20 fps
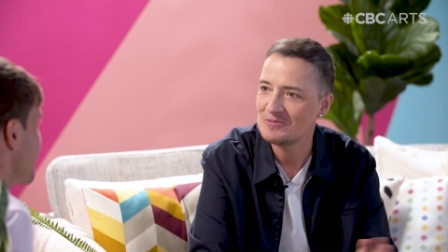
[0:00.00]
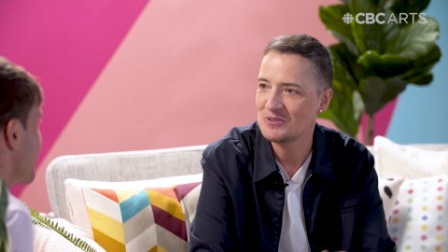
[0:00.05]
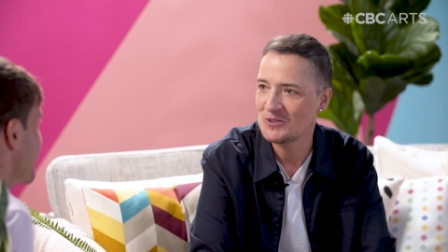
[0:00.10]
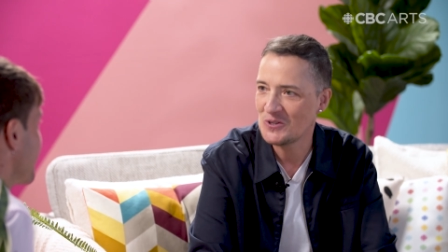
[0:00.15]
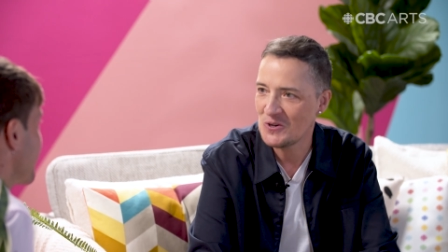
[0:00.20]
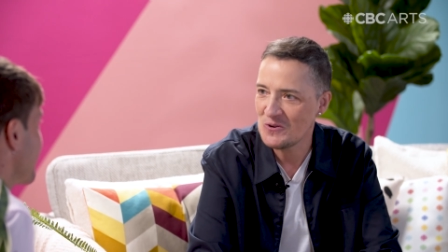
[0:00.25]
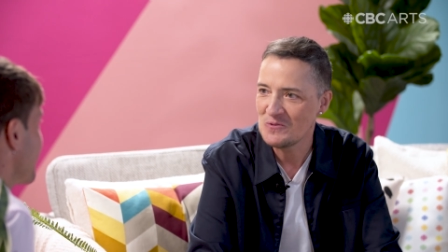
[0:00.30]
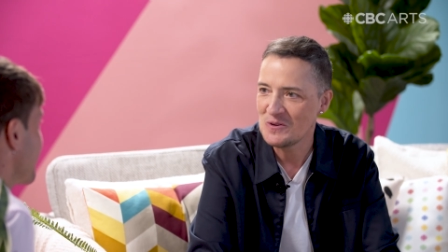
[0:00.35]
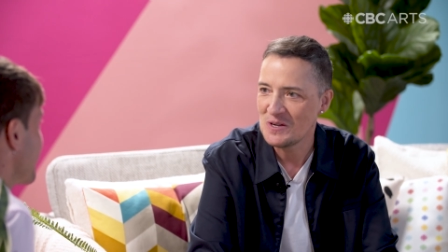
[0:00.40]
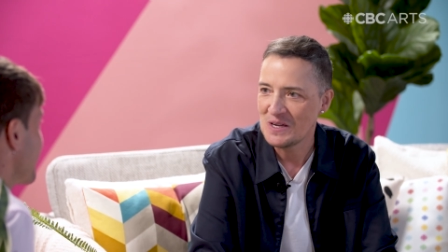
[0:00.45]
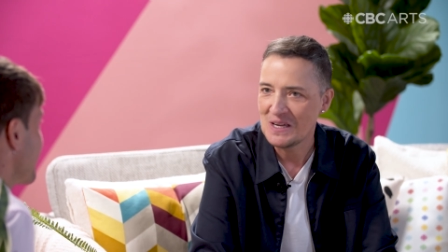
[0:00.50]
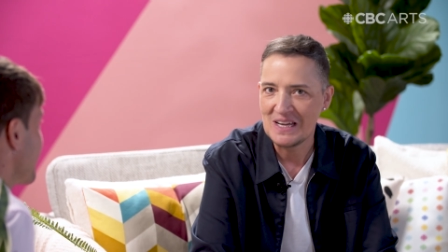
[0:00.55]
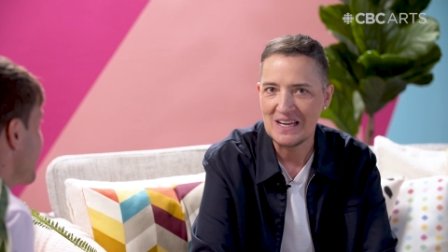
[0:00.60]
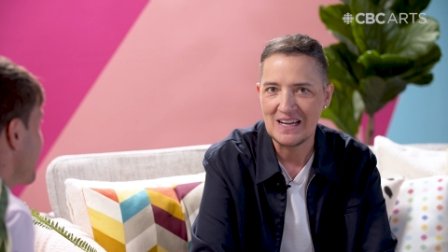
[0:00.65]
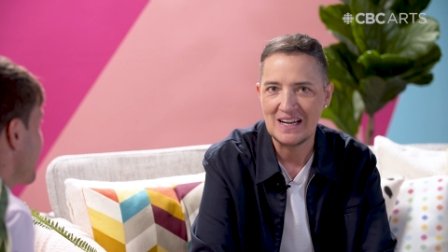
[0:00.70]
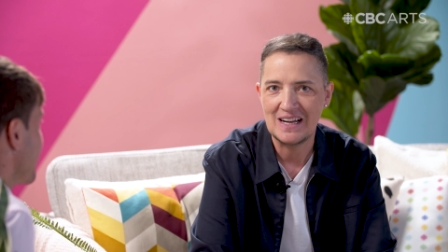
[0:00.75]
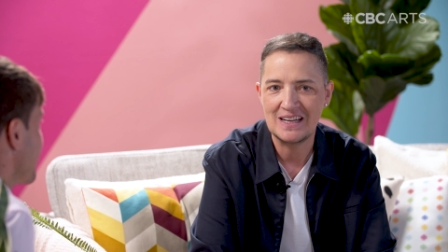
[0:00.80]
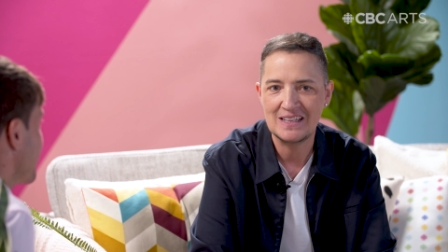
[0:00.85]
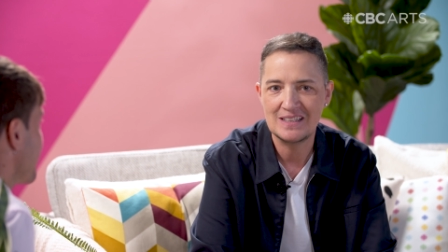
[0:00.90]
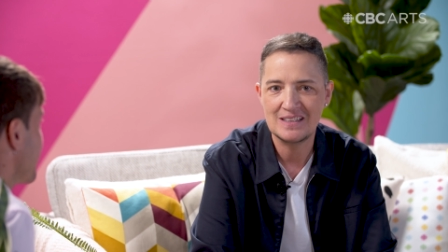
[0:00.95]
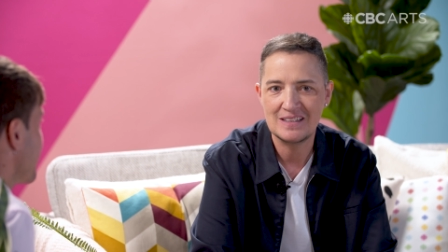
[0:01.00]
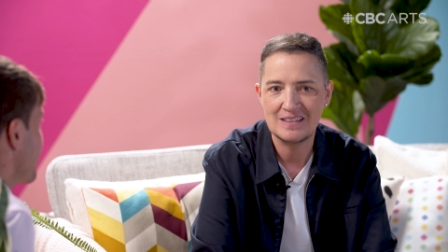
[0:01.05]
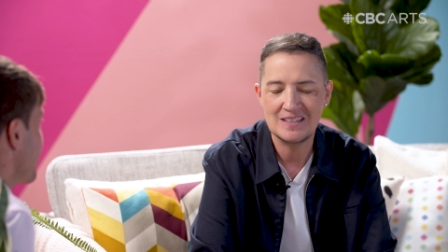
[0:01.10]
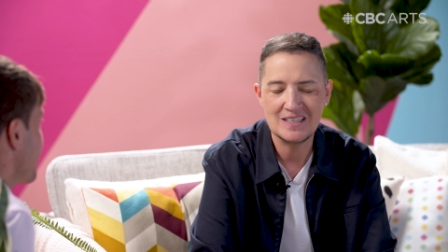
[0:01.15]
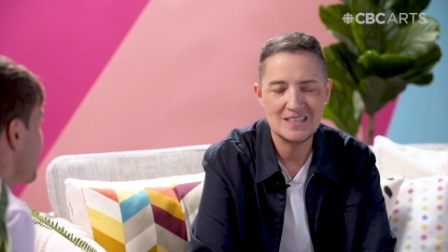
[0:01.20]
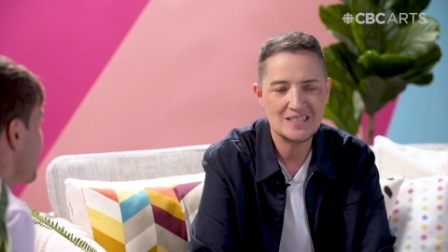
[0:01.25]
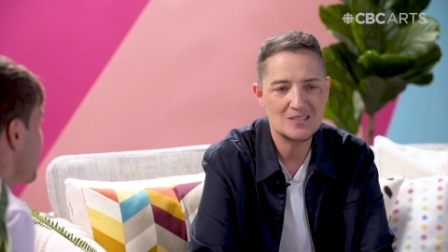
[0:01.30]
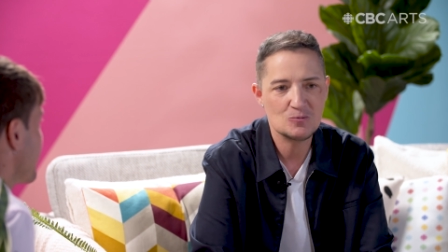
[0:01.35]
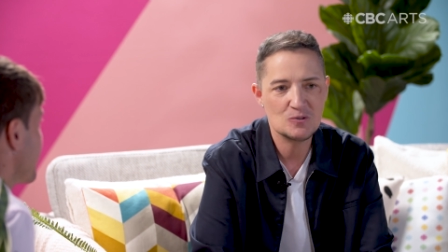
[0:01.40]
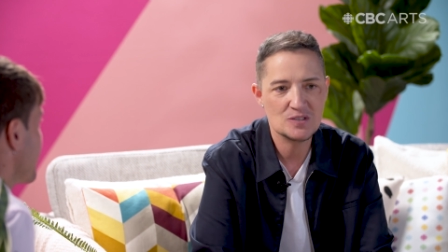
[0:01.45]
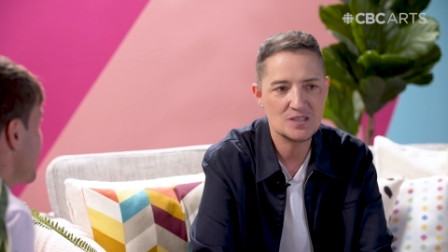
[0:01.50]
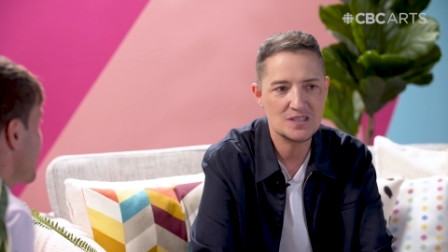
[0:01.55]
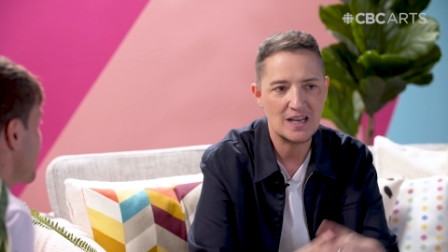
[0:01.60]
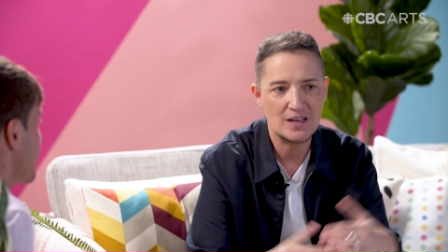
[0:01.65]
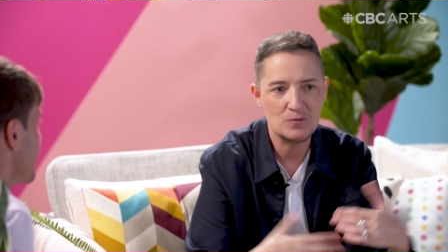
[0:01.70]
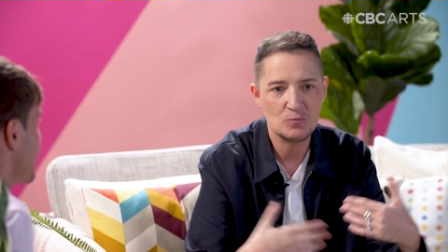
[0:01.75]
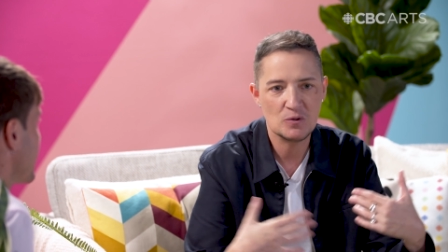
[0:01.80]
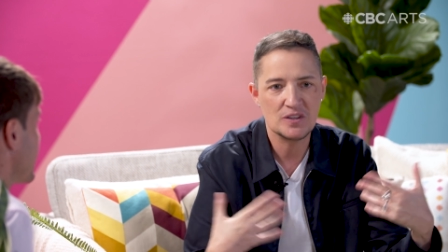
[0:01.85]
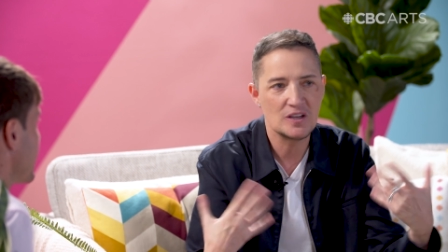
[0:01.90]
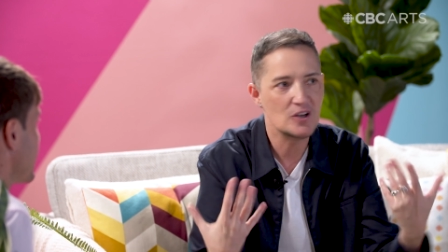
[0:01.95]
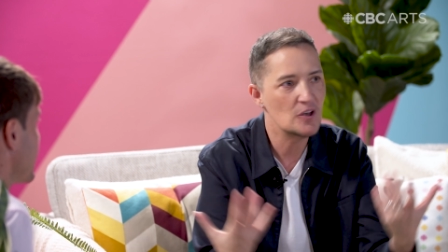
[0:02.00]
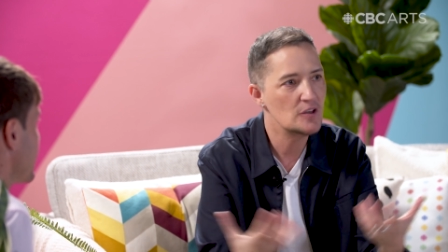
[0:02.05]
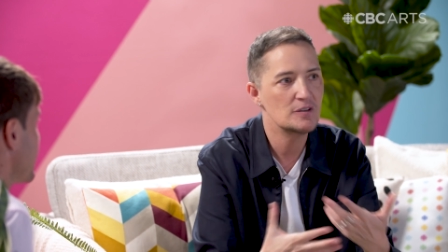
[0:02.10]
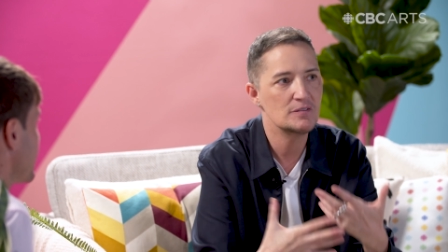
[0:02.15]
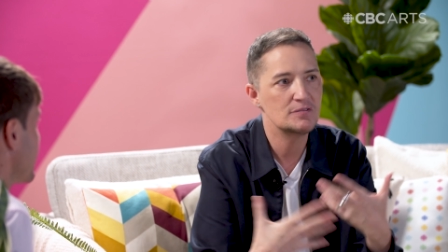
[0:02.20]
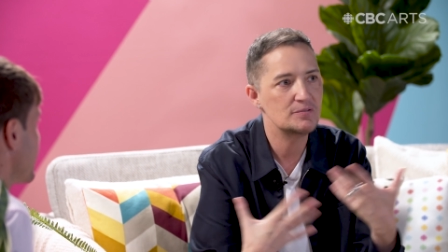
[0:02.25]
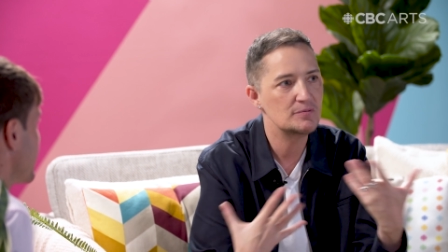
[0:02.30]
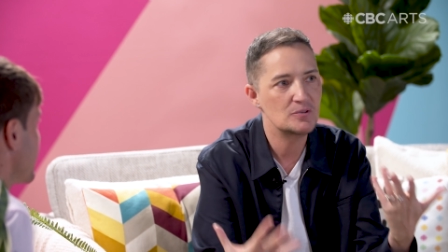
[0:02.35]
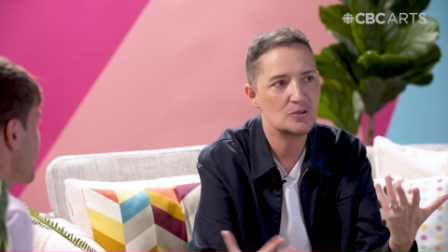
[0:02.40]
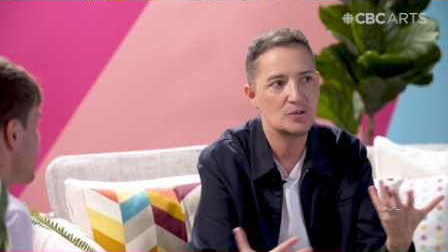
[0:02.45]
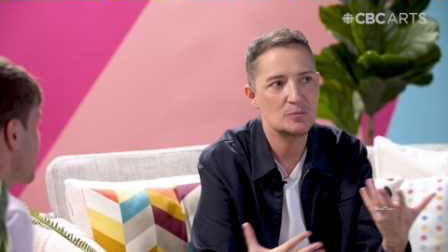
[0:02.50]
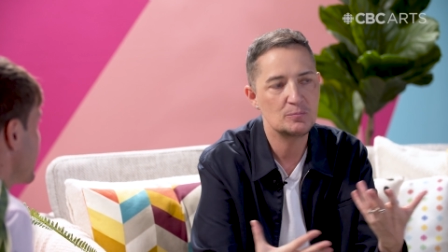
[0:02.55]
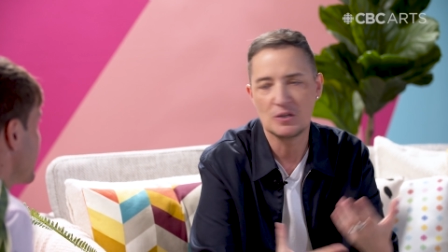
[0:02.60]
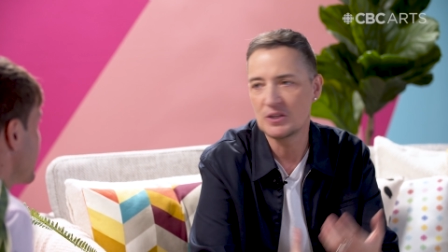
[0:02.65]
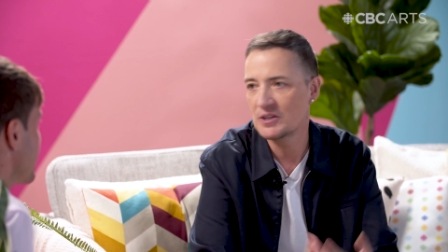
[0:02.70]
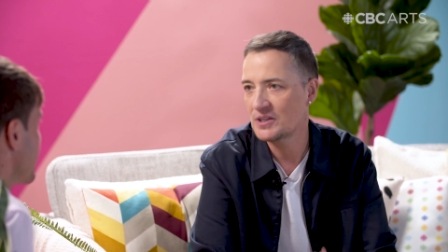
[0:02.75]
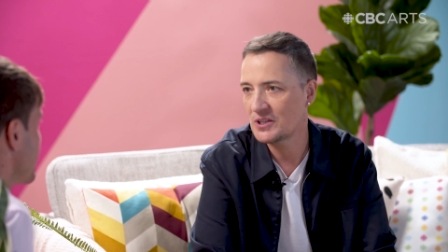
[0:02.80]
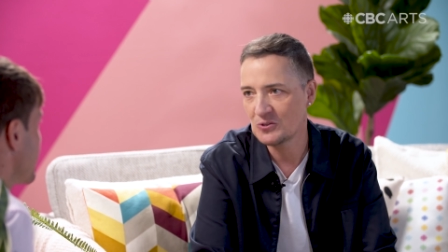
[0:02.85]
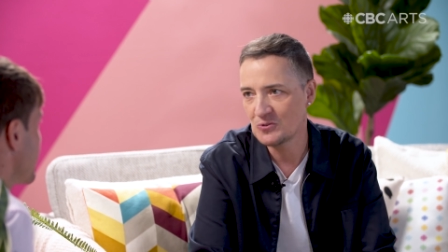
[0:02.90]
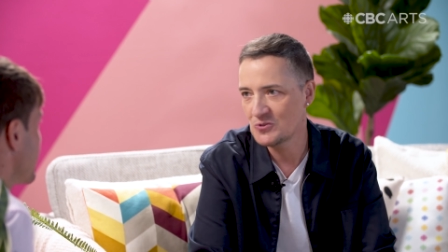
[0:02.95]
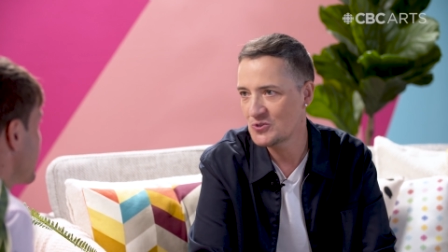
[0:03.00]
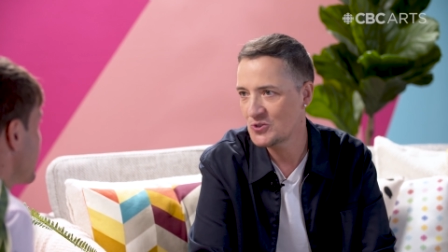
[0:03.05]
You know, and this was done with a lot of uh, political